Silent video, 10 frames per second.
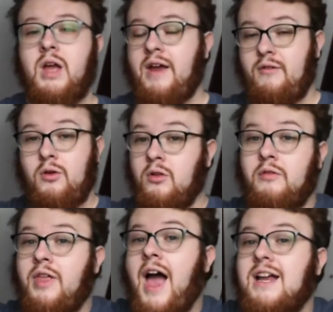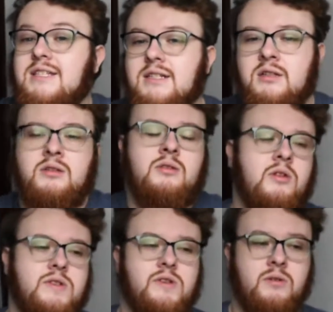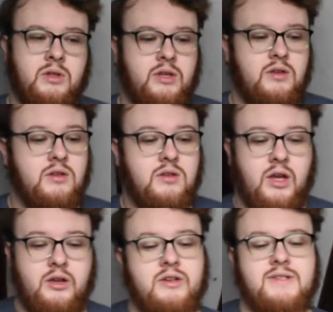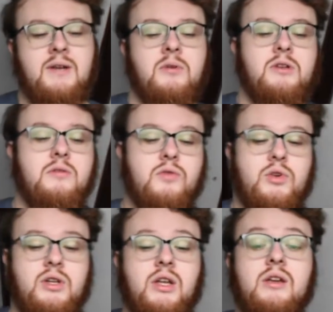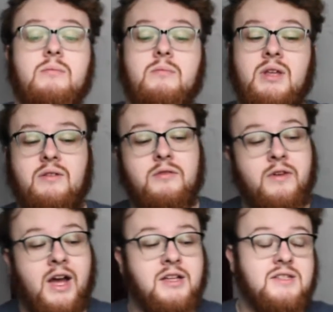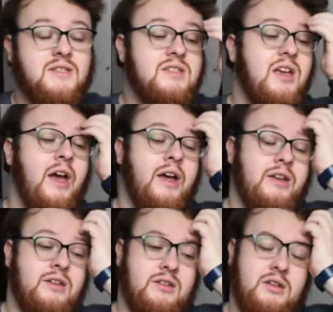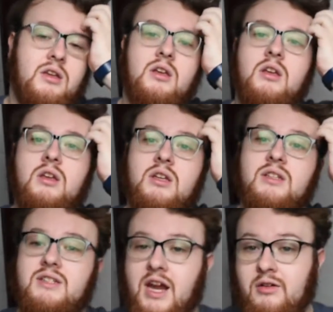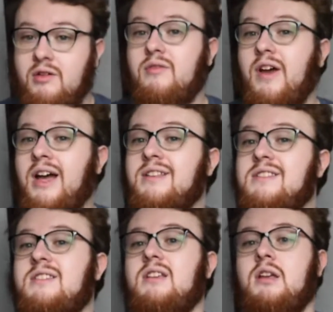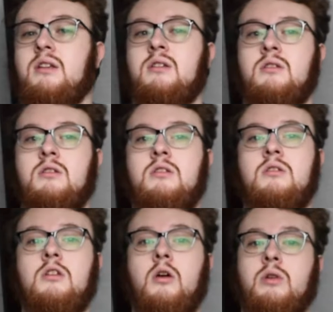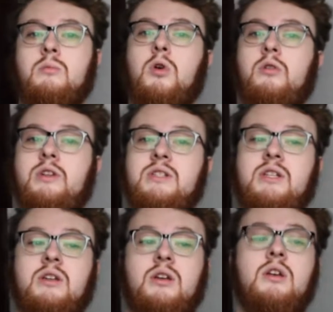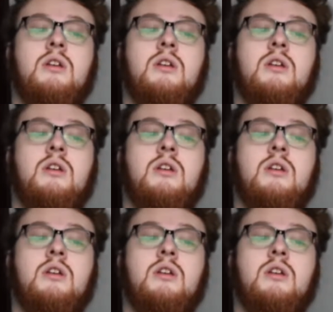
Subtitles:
all of that, and also, like, I can understand wanting to avoid, like, meat fats and dairy fats and going more into,